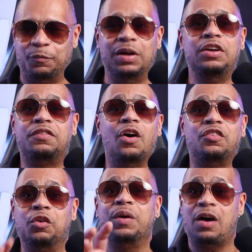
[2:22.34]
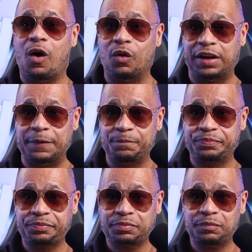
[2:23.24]
When you start your recording,
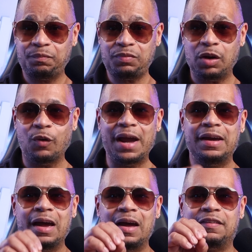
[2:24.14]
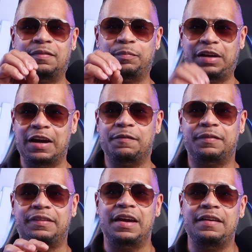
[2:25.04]
right,
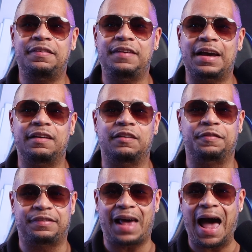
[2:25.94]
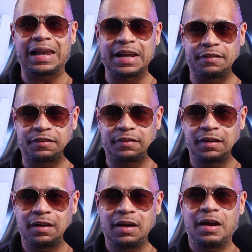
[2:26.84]
give ten seconds of silence.
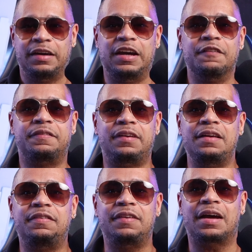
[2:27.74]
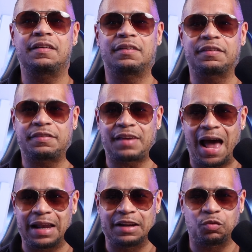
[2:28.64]
Give ten seconds of
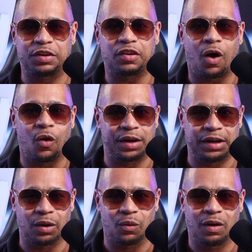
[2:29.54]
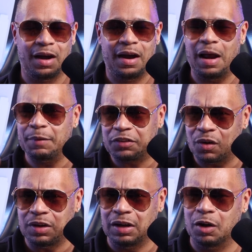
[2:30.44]
silence with your audio. And I'm going to
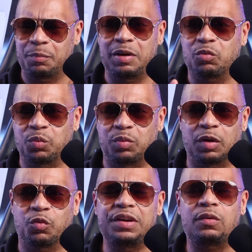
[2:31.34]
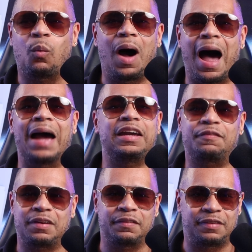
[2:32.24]
show you a little bit the reason why I
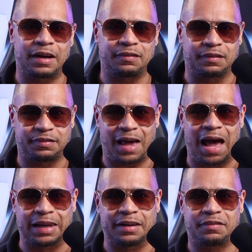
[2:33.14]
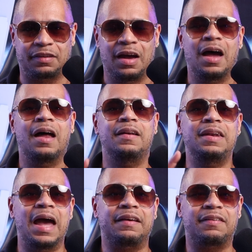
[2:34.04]
give ten seconds of silence.
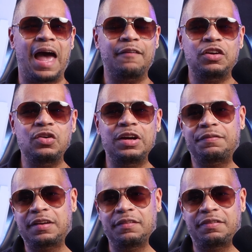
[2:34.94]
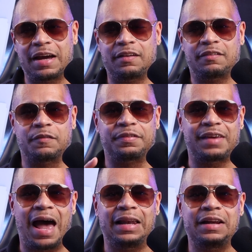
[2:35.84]
Next, after you give ten seconds of
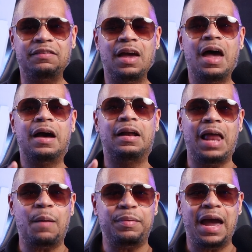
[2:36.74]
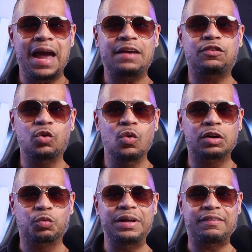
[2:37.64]
silence, clap your hands two or
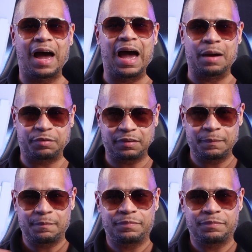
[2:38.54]
three times.